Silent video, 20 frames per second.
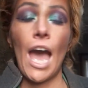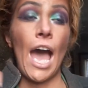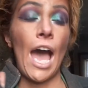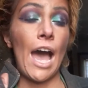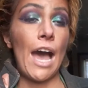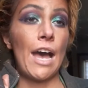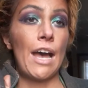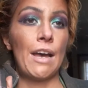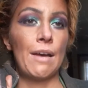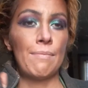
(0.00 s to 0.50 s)

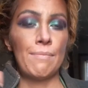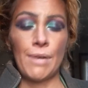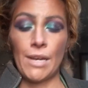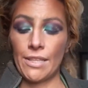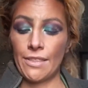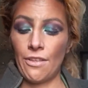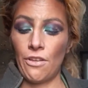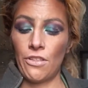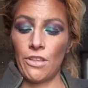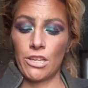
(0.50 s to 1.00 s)
Um,
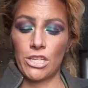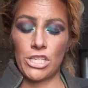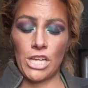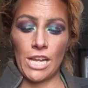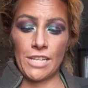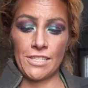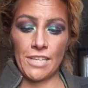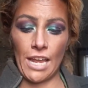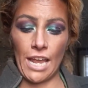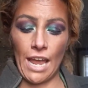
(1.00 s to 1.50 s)
but the only
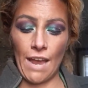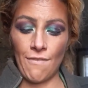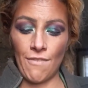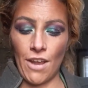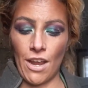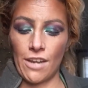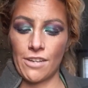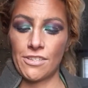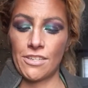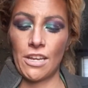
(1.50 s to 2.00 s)
shades I have
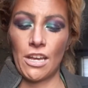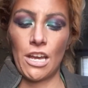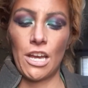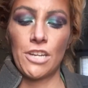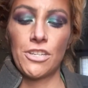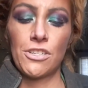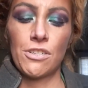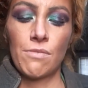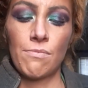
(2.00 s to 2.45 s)
not touched